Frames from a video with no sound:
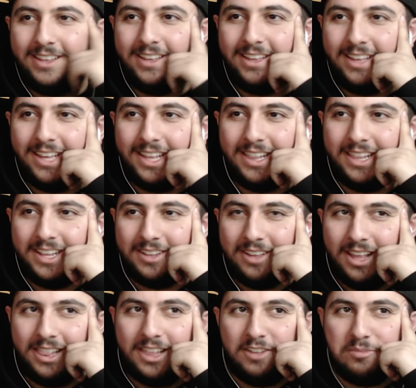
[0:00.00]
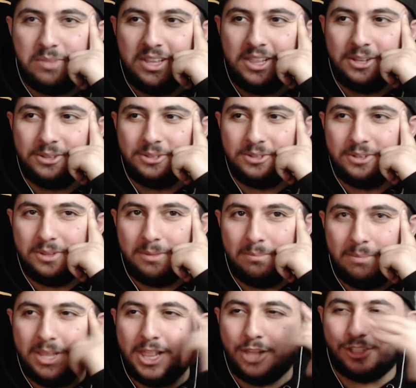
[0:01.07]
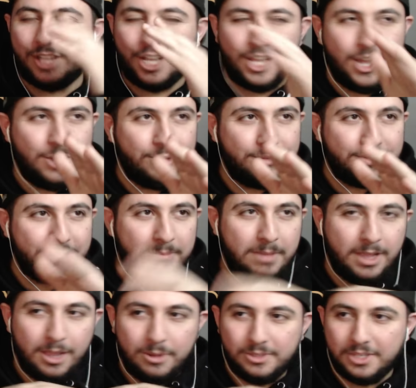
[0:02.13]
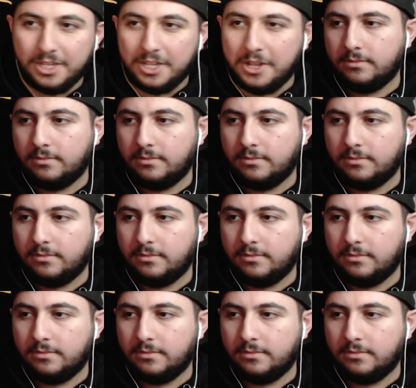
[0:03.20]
I love Milo, dude. Milo's the GOAT. Milo is the GOAT.